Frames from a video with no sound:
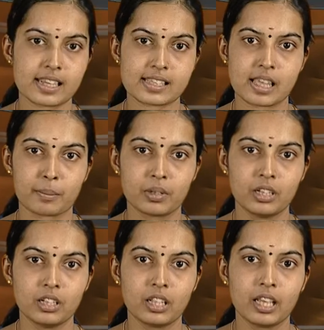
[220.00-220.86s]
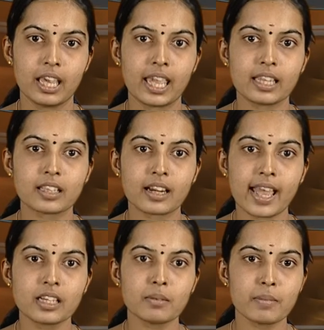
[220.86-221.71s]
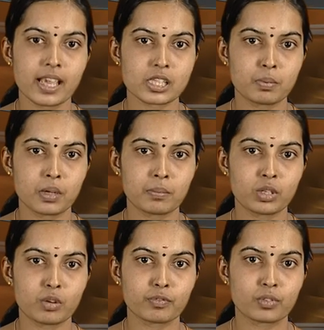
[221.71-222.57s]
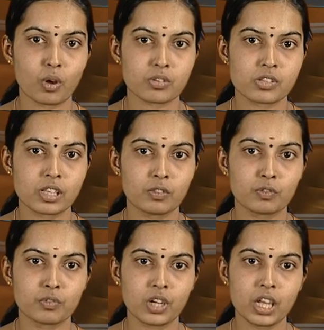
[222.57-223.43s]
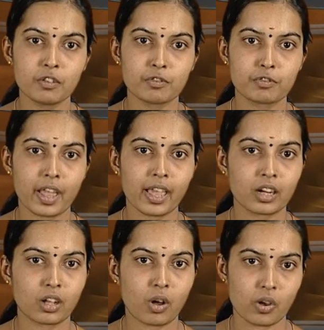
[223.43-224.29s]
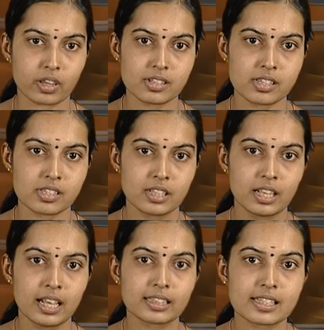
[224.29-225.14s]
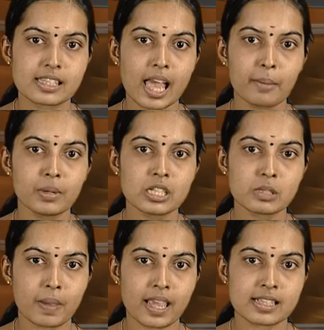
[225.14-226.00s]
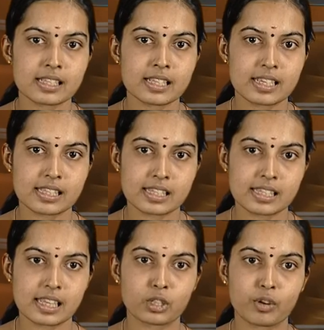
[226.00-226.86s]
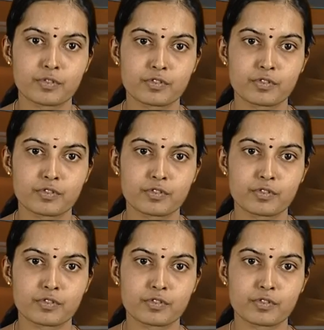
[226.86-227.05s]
example, in the random experiment of tossing 3 fair coins, the sample space is the set of